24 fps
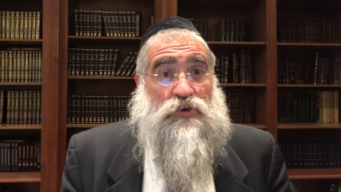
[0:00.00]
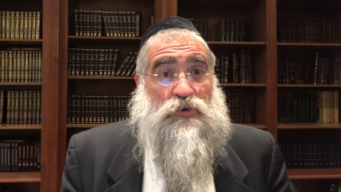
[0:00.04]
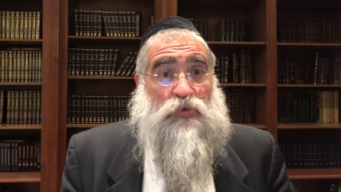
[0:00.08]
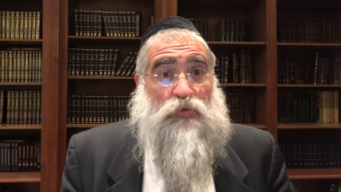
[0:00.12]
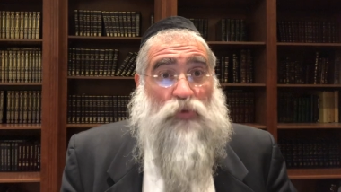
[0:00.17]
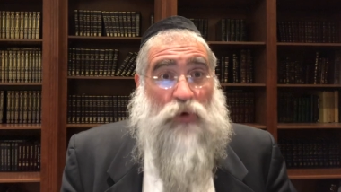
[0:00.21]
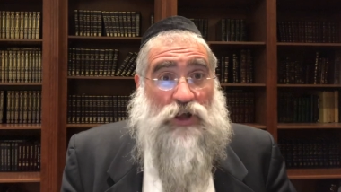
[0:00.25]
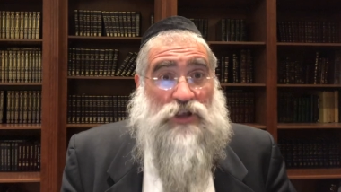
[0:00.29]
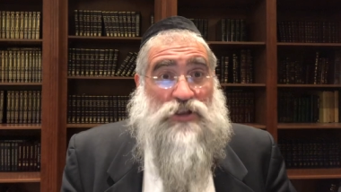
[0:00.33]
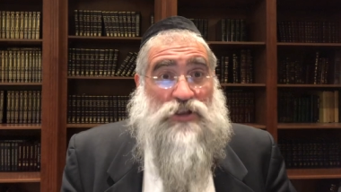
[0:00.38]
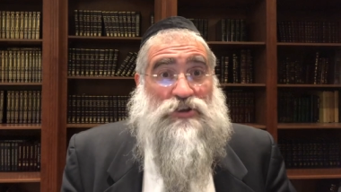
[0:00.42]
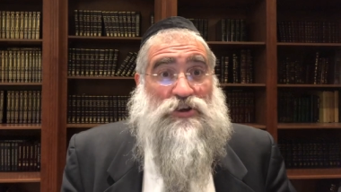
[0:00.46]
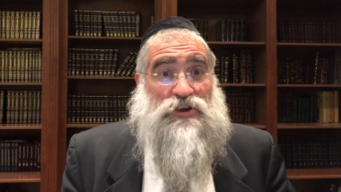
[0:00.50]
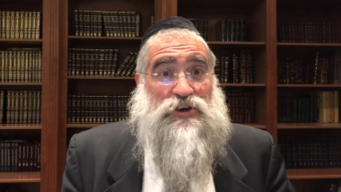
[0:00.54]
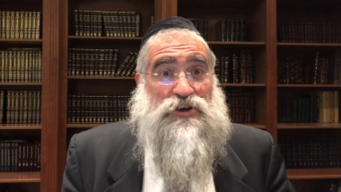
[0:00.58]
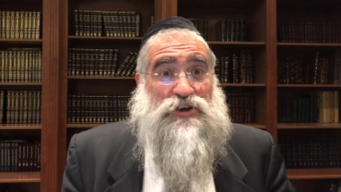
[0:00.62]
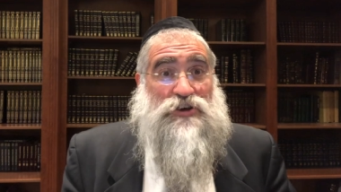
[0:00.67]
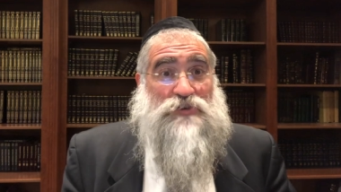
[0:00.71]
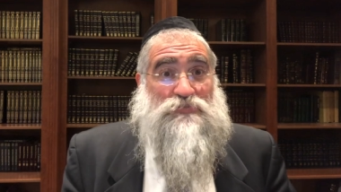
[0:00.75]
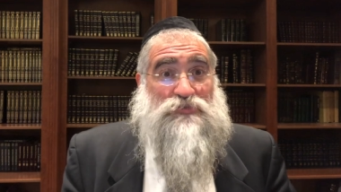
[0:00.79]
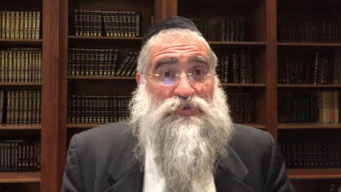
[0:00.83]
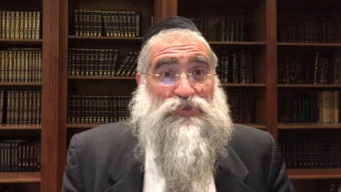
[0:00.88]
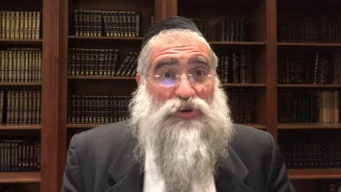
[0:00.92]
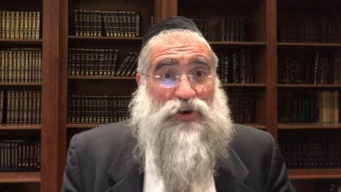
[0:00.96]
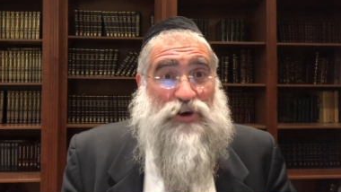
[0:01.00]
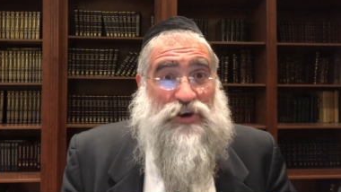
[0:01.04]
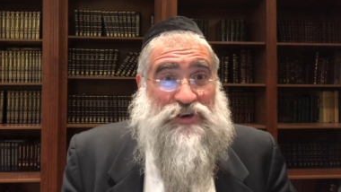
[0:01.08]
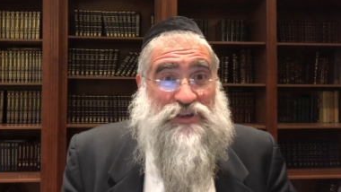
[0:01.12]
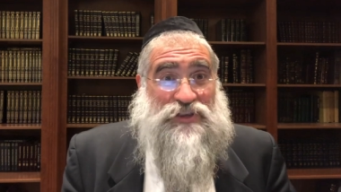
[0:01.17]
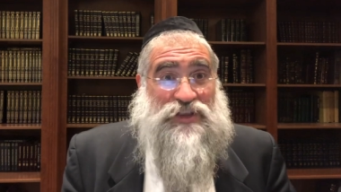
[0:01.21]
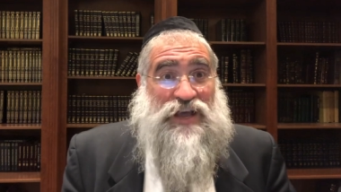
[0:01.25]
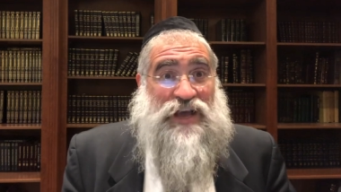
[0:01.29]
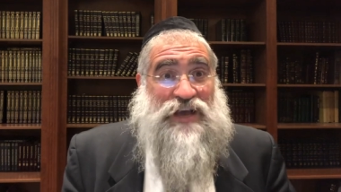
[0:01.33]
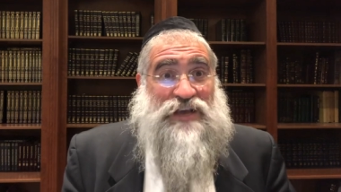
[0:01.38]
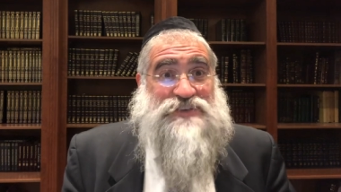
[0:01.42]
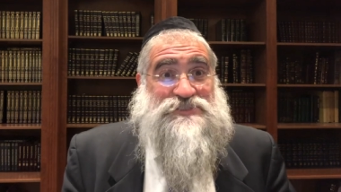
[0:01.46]
Welcome to our
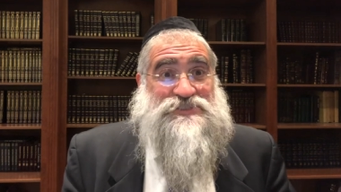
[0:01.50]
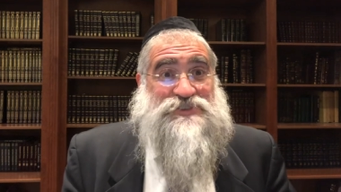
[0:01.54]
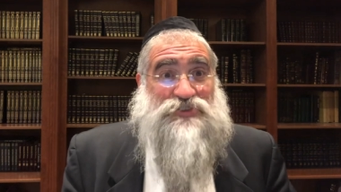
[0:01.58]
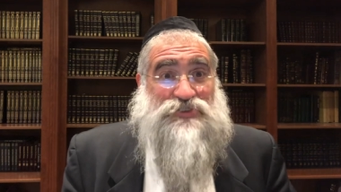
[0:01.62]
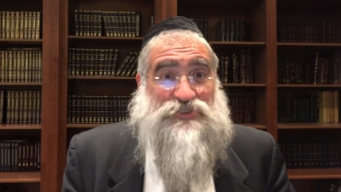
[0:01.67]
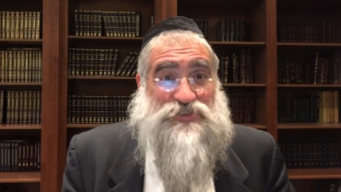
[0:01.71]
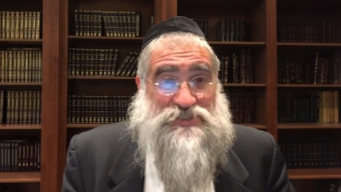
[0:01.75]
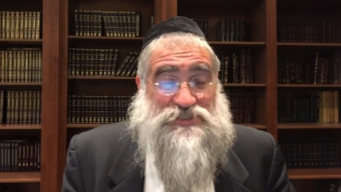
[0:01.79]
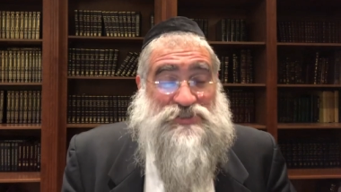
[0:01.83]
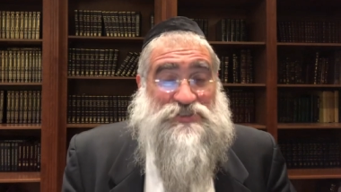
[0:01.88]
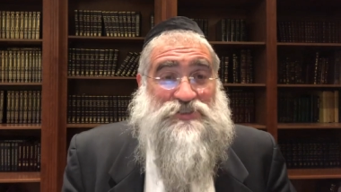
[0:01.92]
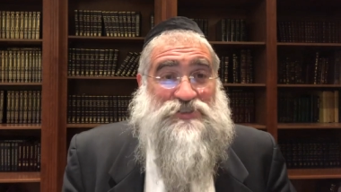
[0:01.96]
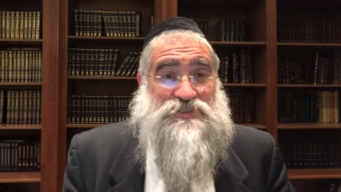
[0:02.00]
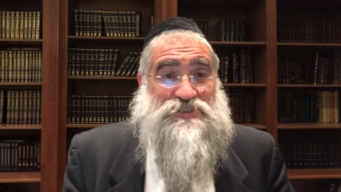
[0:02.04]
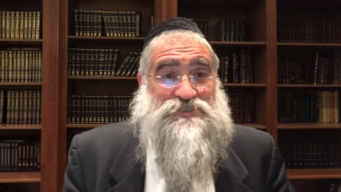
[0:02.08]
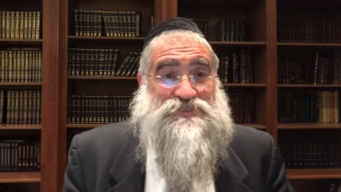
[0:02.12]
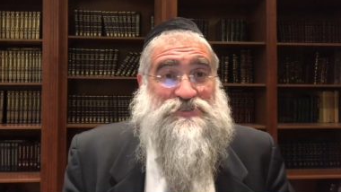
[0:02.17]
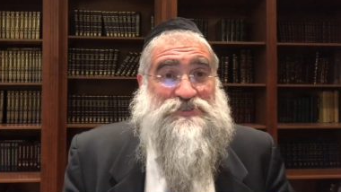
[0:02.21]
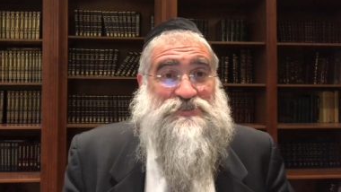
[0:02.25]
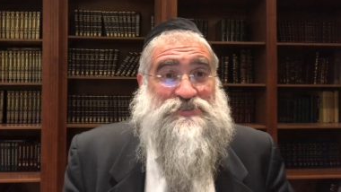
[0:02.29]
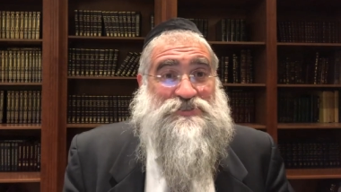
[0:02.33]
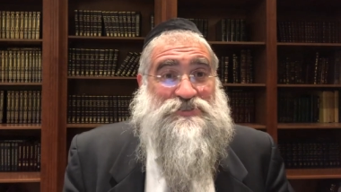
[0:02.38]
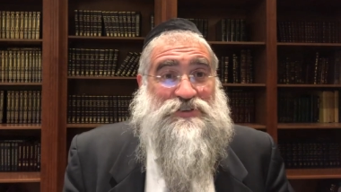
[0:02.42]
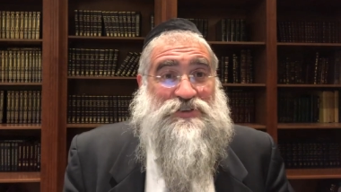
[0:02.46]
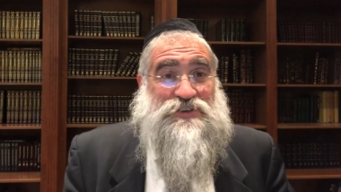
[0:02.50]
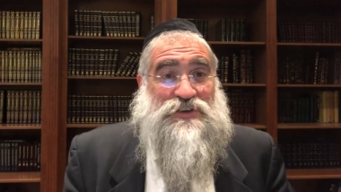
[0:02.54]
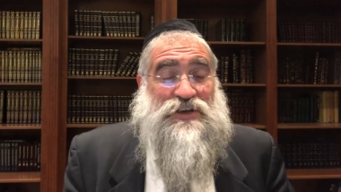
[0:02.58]
class on Chassidus.